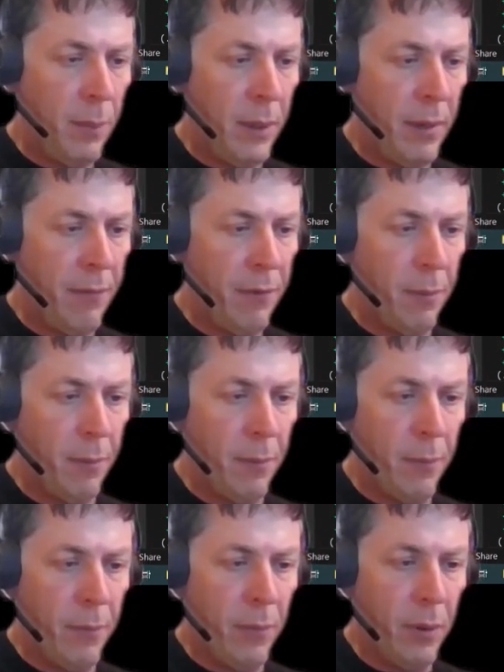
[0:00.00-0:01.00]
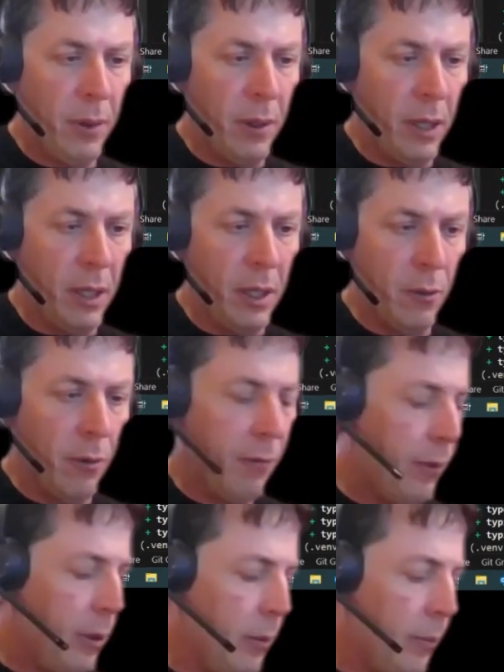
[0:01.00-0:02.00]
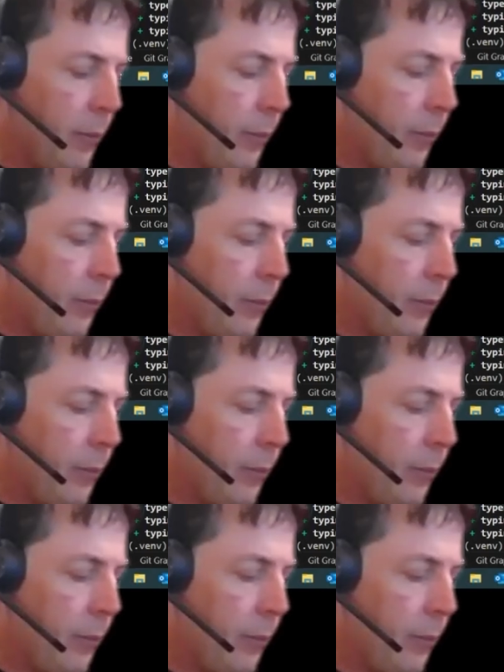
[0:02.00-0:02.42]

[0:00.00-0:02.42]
apart from the git ignore file.